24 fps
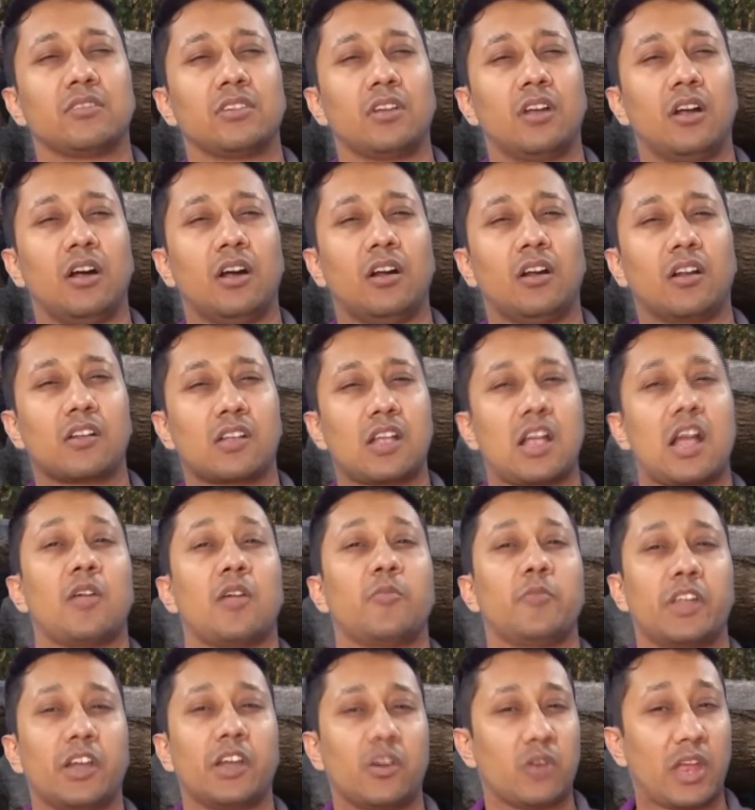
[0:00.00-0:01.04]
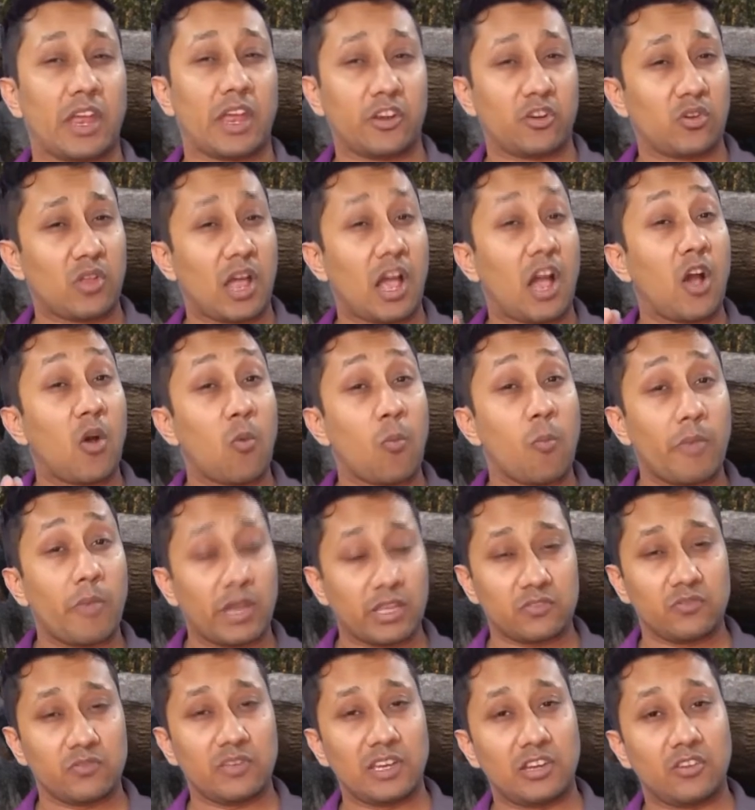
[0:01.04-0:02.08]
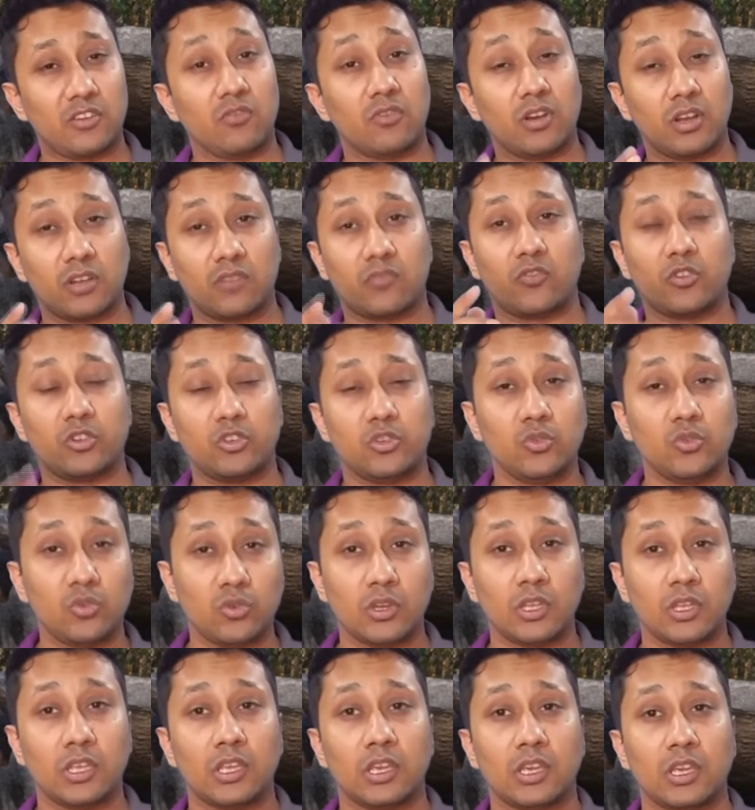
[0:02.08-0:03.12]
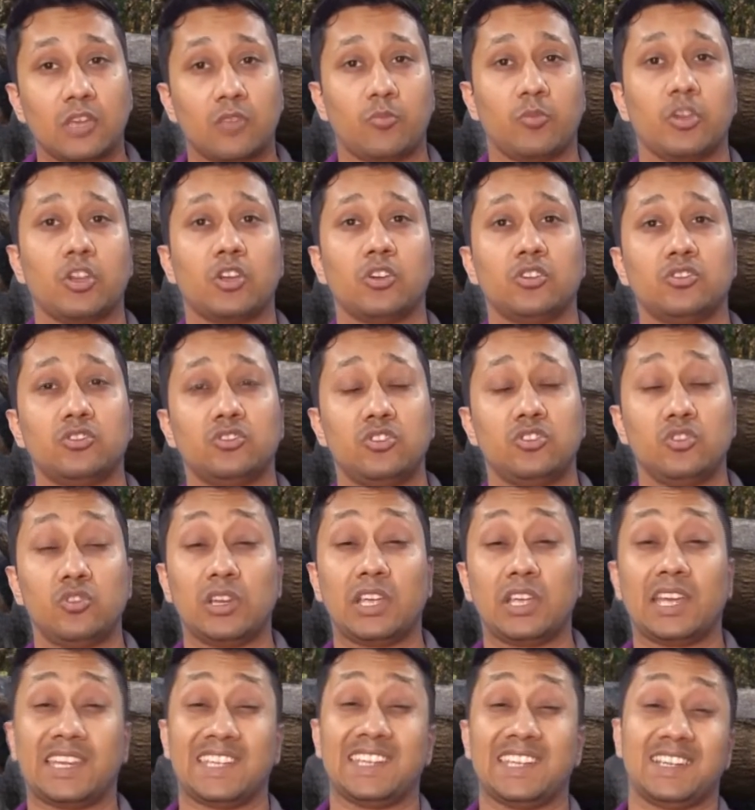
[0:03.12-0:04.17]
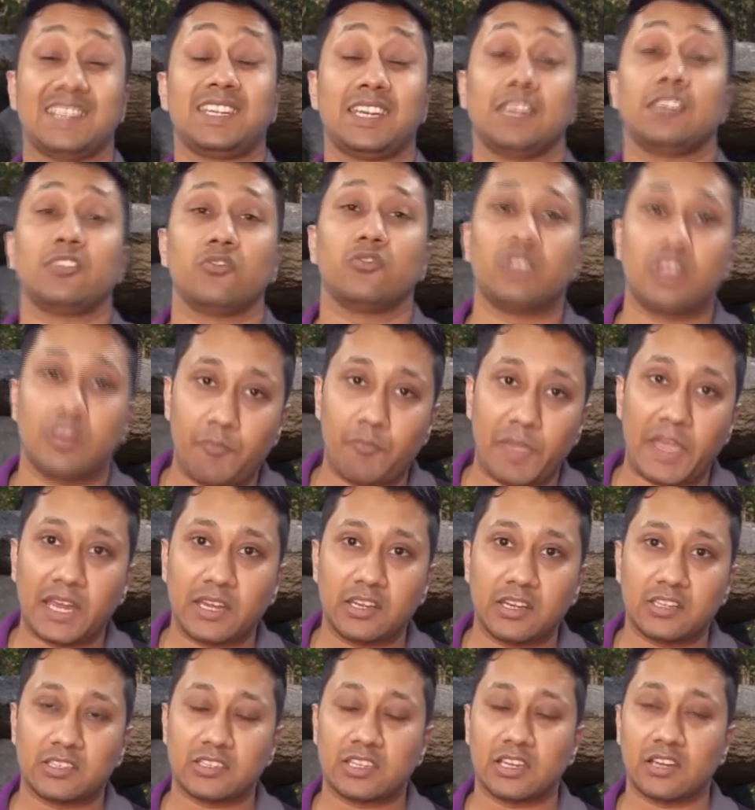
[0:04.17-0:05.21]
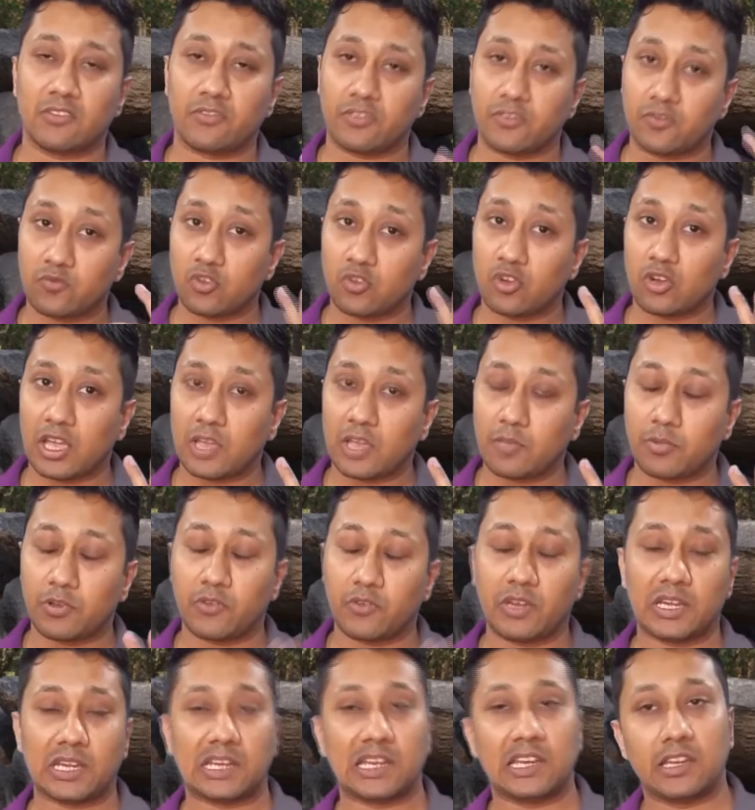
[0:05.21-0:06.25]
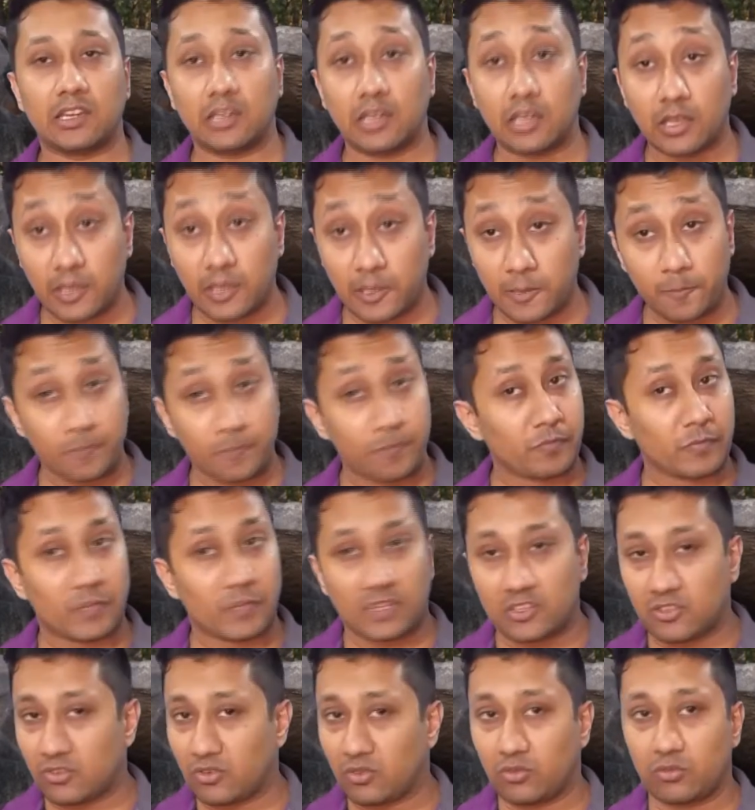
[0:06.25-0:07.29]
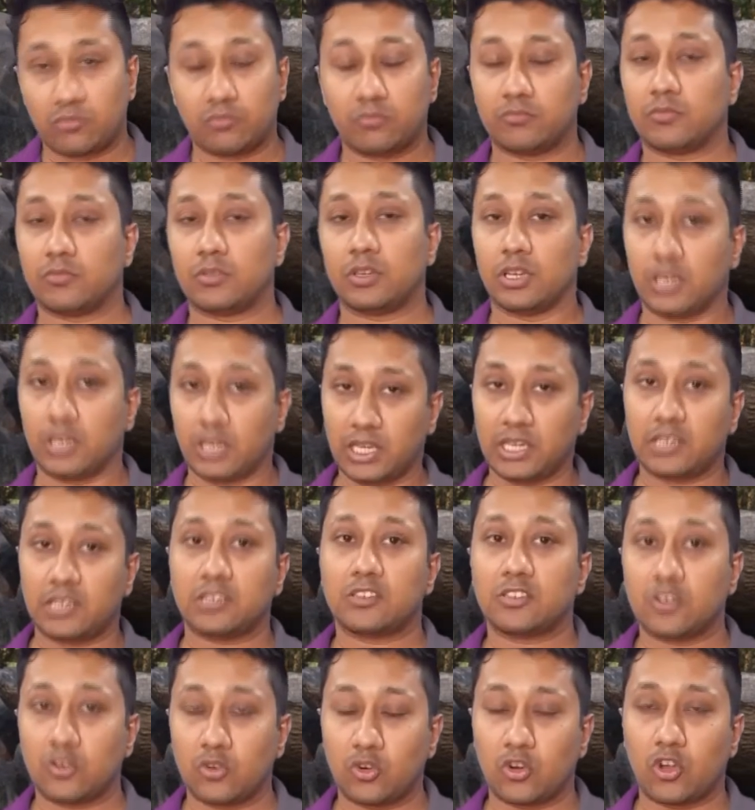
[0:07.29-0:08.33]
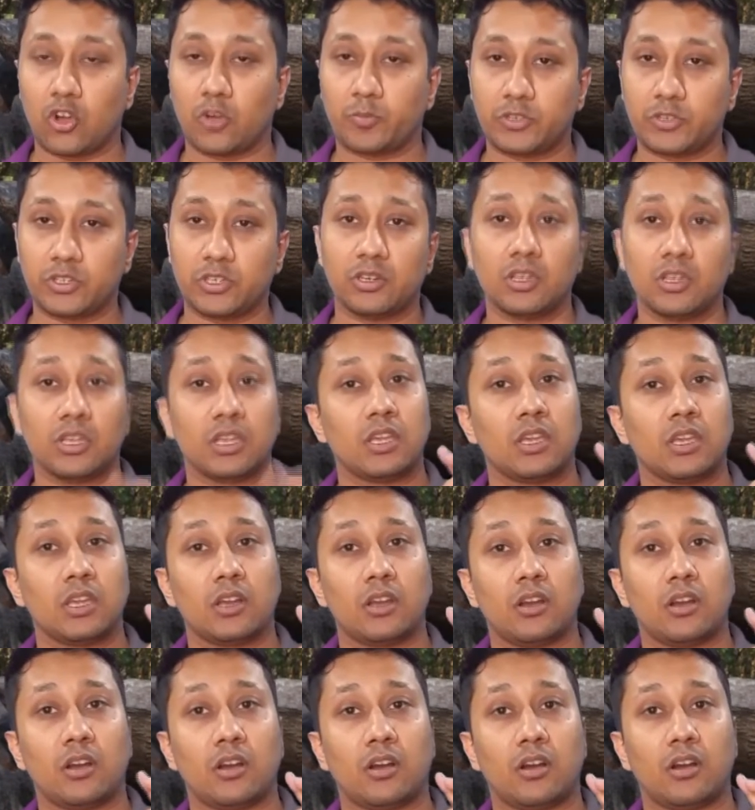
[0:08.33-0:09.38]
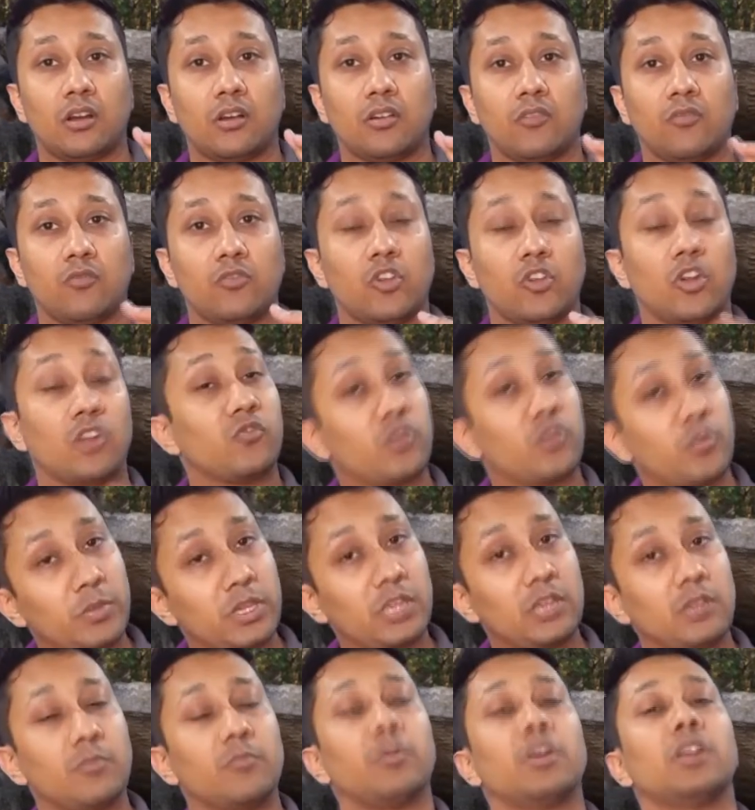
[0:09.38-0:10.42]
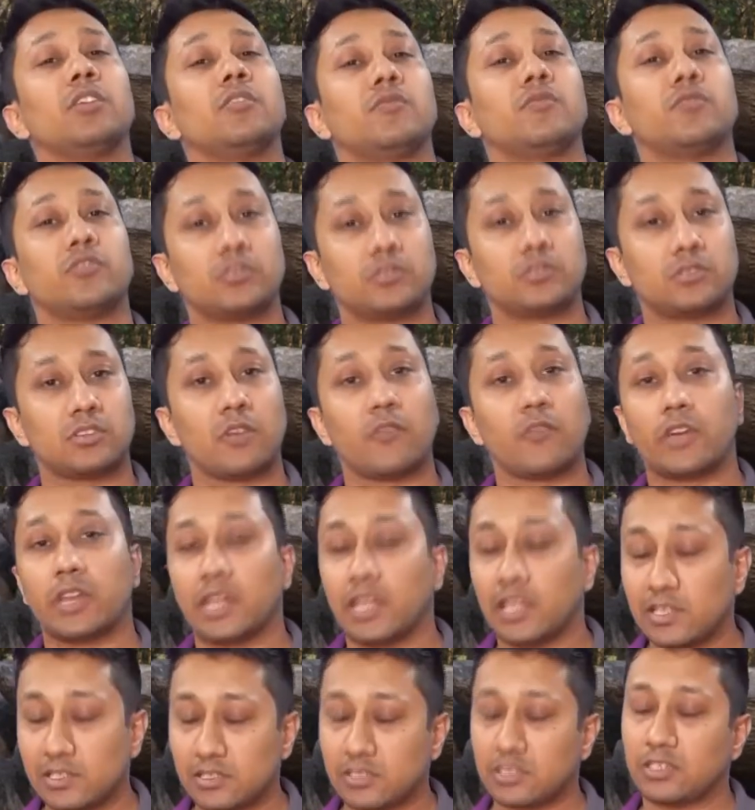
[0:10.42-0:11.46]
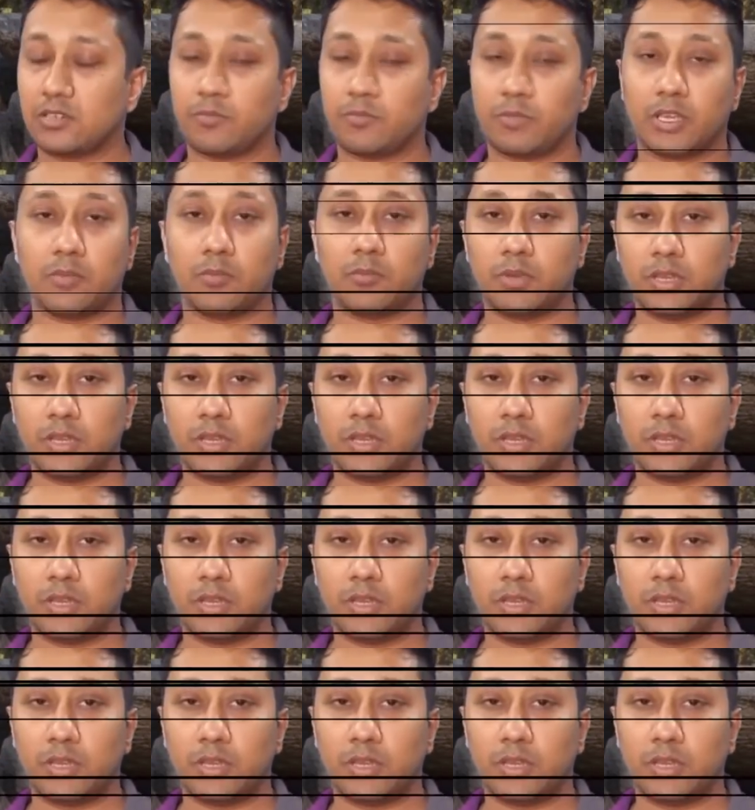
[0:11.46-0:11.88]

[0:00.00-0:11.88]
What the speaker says: calm down. I don't know how much will it work for you, because you'll get irritated with the band itself if you're hyperventilating. So it is a good option. Not for me, but for someone else it may